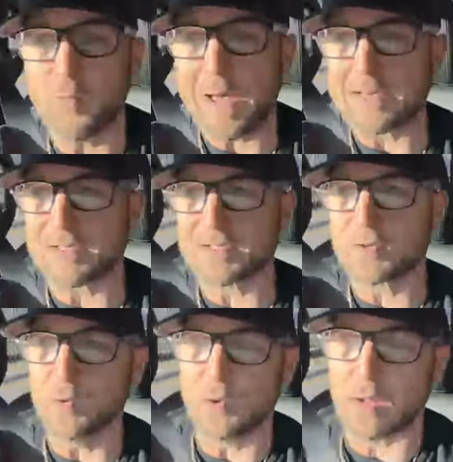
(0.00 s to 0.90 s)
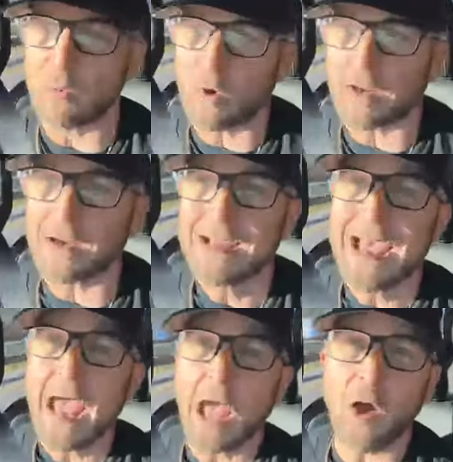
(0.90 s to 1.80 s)
to go back to school. I want to
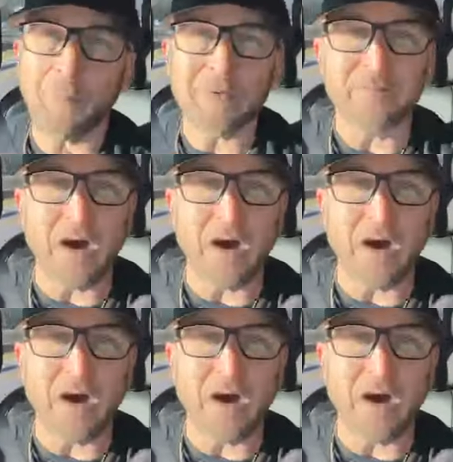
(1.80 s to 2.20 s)
help and